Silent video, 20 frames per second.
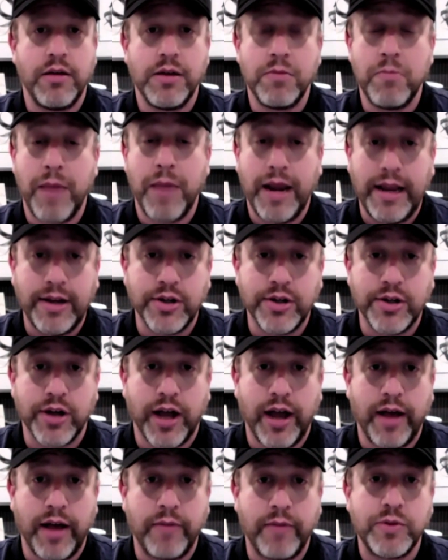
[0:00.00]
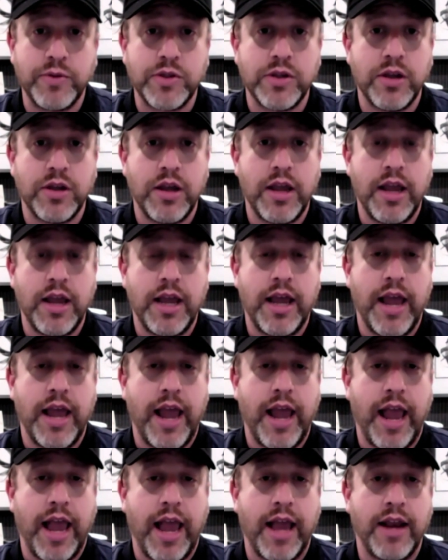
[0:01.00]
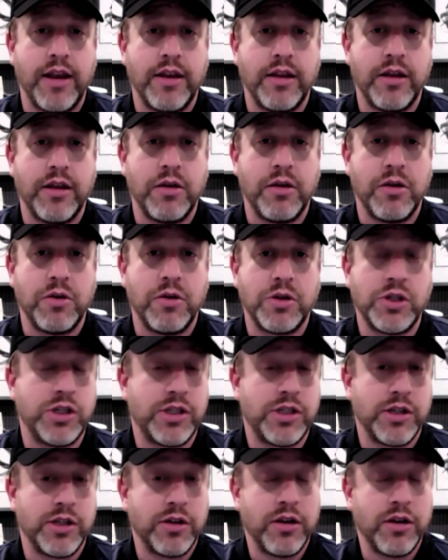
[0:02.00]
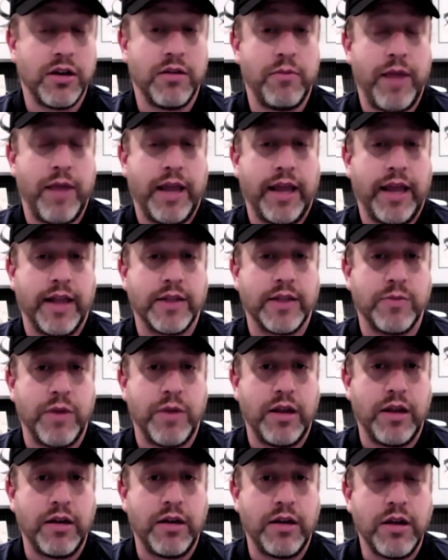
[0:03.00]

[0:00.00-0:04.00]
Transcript: many jobs, and she still couldn't make ends meet.